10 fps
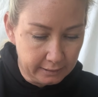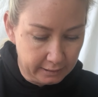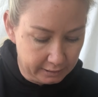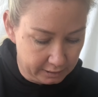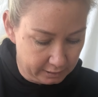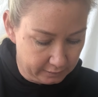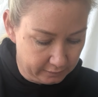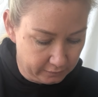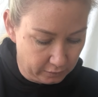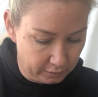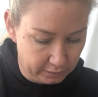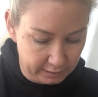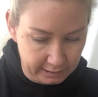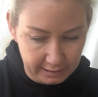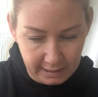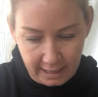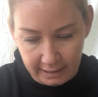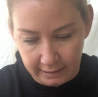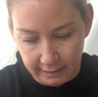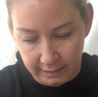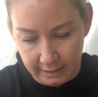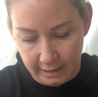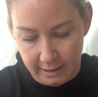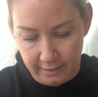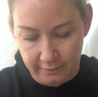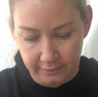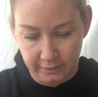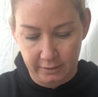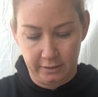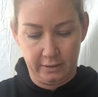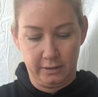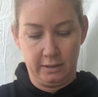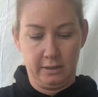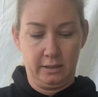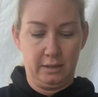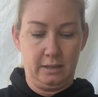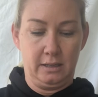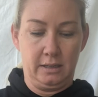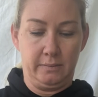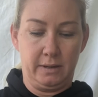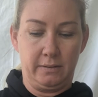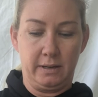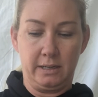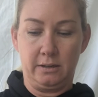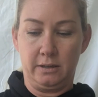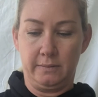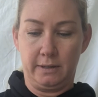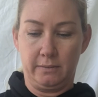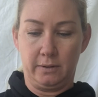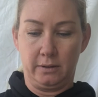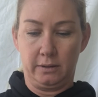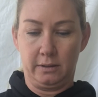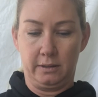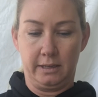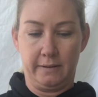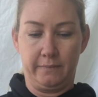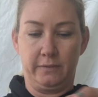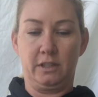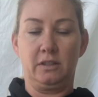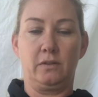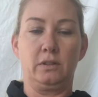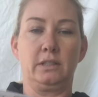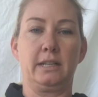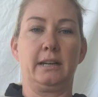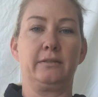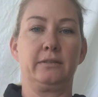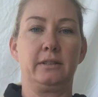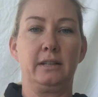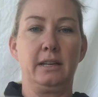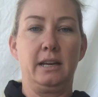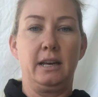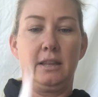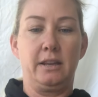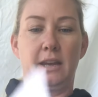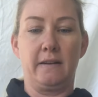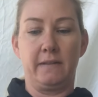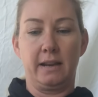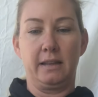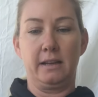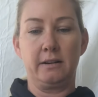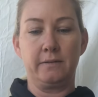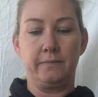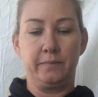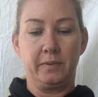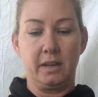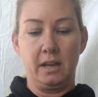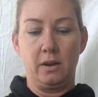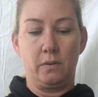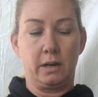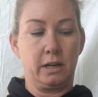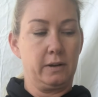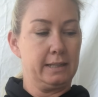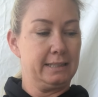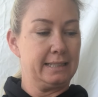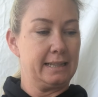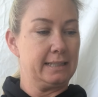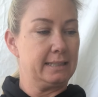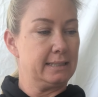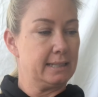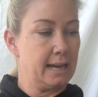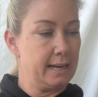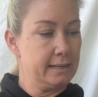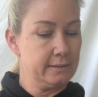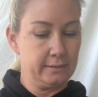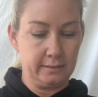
I think it just folds exactly in half. Am I right or am I wrong? Yep, just folds in half. And then you have that in there. We're going to go ahead and set this aside.